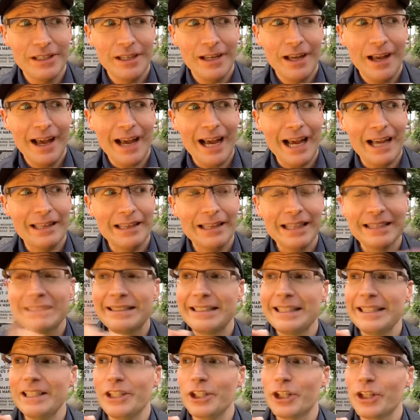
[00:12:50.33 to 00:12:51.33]
And let's
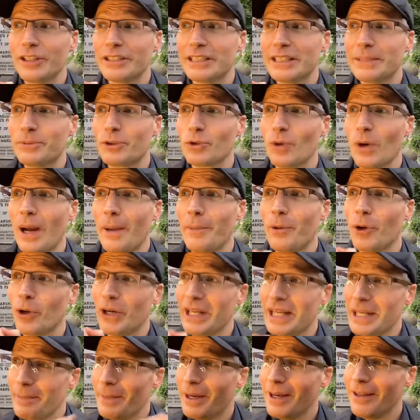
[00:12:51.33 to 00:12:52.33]
see, you can subscribe to
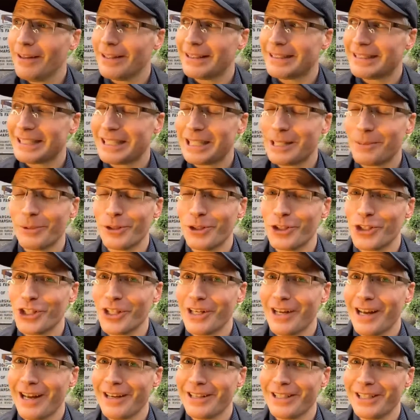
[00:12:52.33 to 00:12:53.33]
our email at
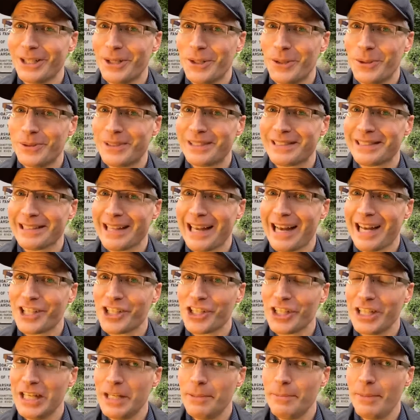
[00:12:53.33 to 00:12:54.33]

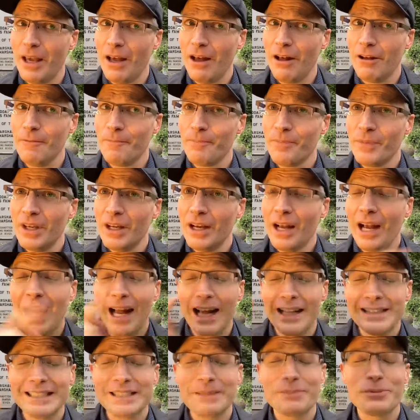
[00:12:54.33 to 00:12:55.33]
cwg.news/email
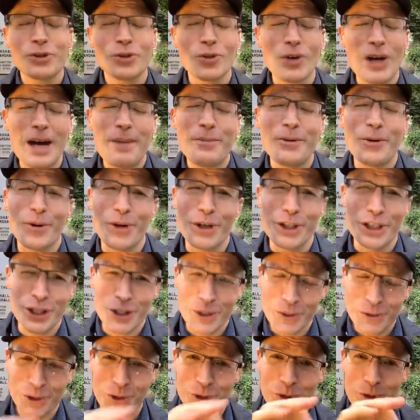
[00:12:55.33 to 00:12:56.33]
and subscribe to our
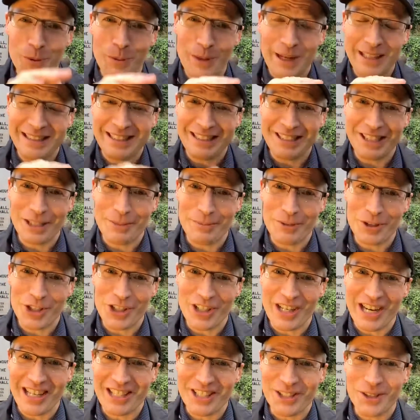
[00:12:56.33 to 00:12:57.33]
YouTube at
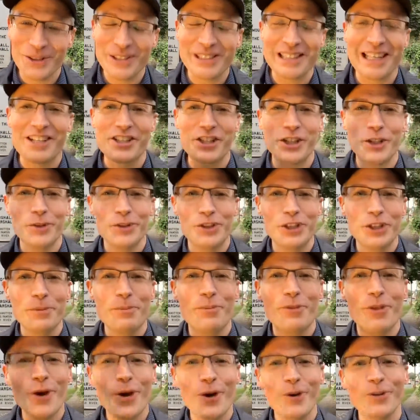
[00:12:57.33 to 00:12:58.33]

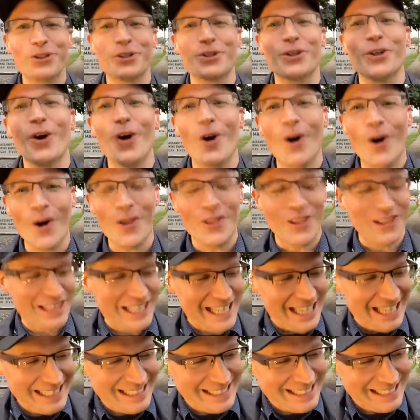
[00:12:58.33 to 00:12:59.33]
cwg.news/YouTube. Those are all the
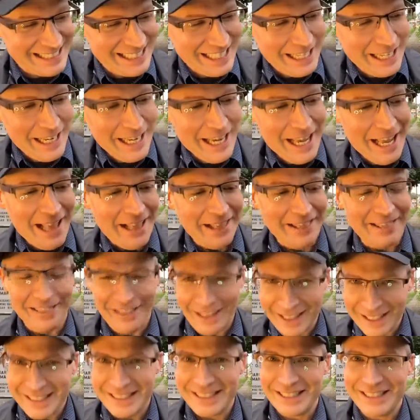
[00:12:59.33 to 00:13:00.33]
links.
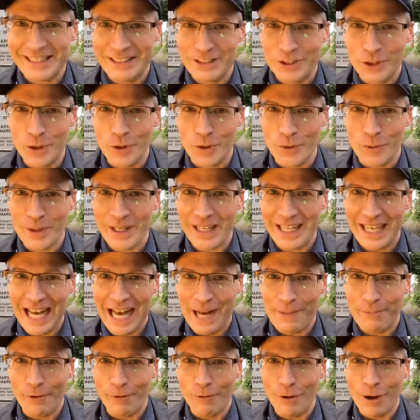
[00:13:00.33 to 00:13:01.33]
Let's do a
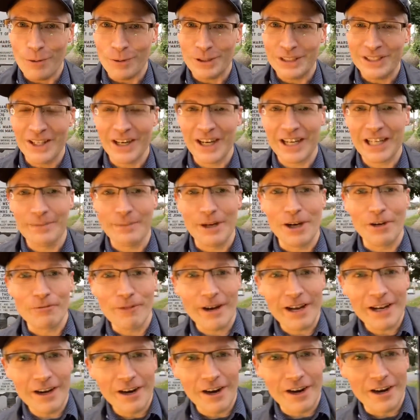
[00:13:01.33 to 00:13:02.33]
recap of what we're talking about.
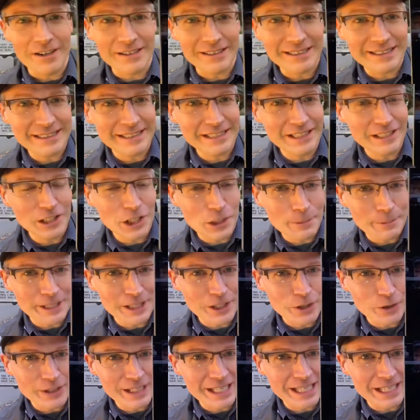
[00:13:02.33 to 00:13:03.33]
Radar, still a little
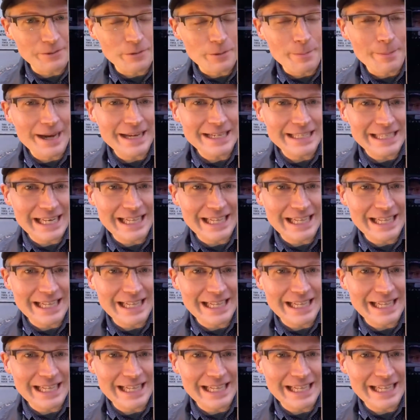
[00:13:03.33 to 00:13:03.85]
bit green. We might need it